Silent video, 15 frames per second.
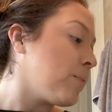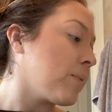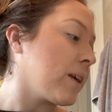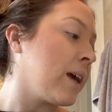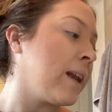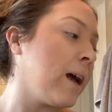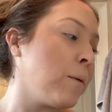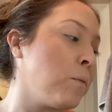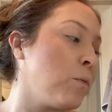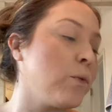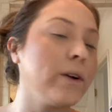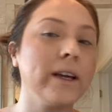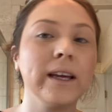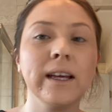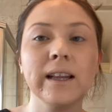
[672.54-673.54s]
And I'm
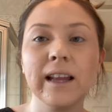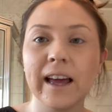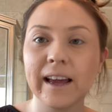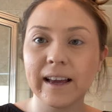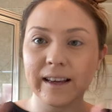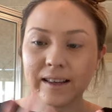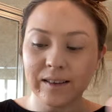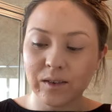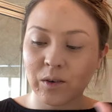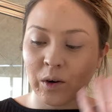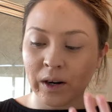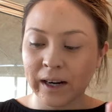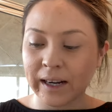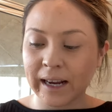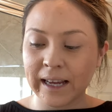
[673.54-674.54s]
like,
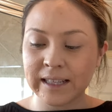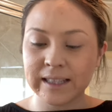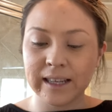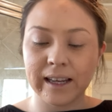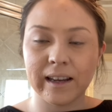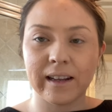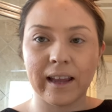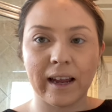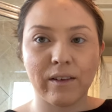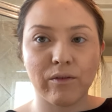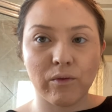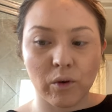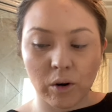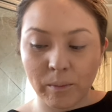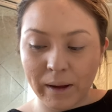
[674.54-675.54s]
organizing and, like,
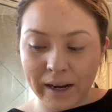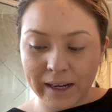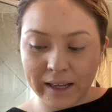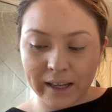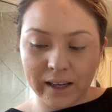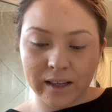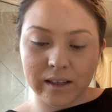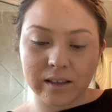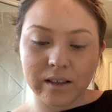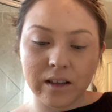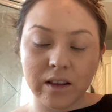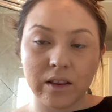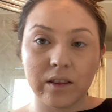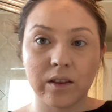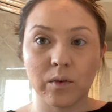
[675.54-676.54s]
formatting
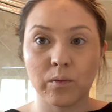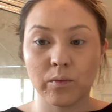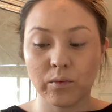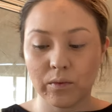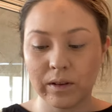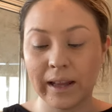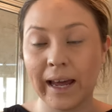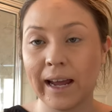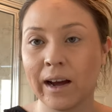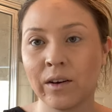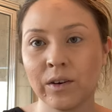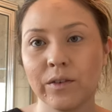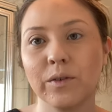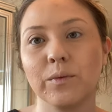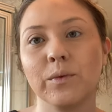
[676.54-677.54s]
the layout
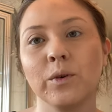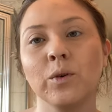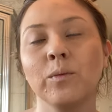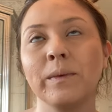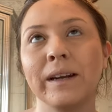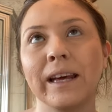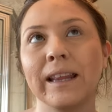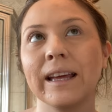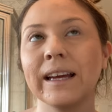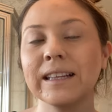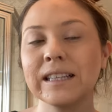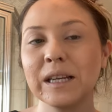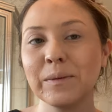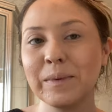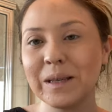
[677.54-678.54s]
of the room. And I think it's
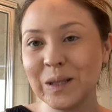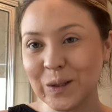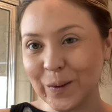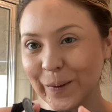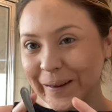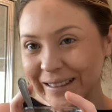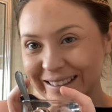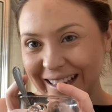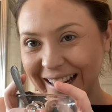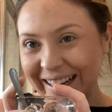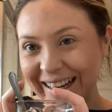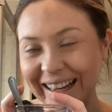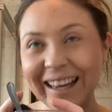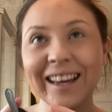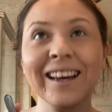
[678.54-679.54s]
going to be so
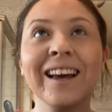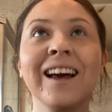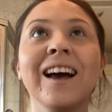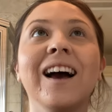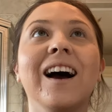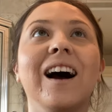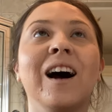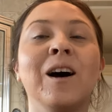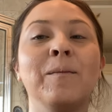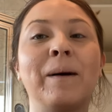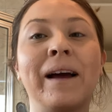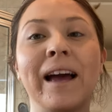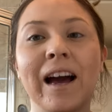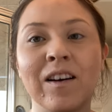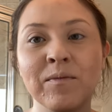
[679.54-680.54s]
exciting. I
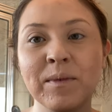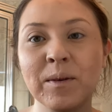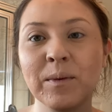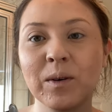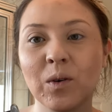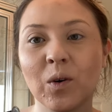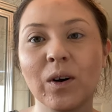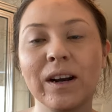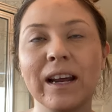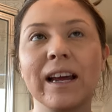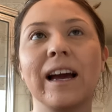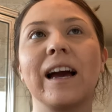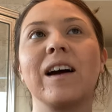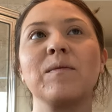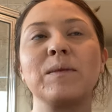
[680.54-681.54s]
have been recording.
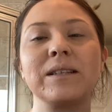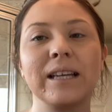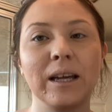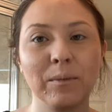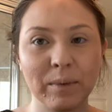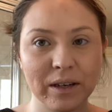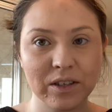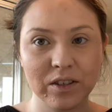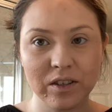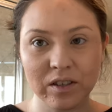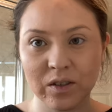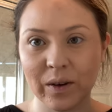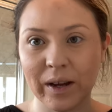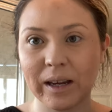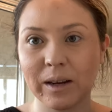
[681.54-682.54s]
I have been taking pictures
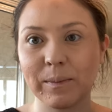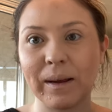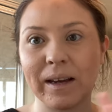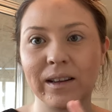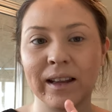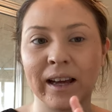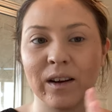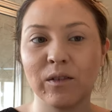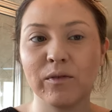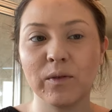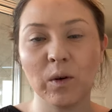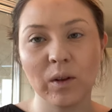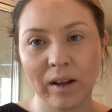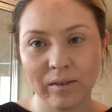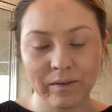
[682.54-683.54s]
so I can make, like, a
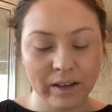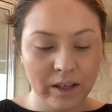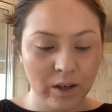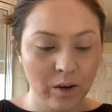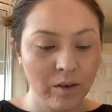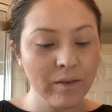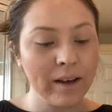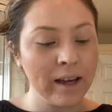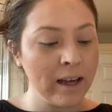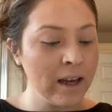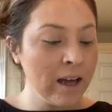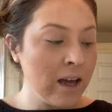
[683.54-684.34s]
full-on video of it.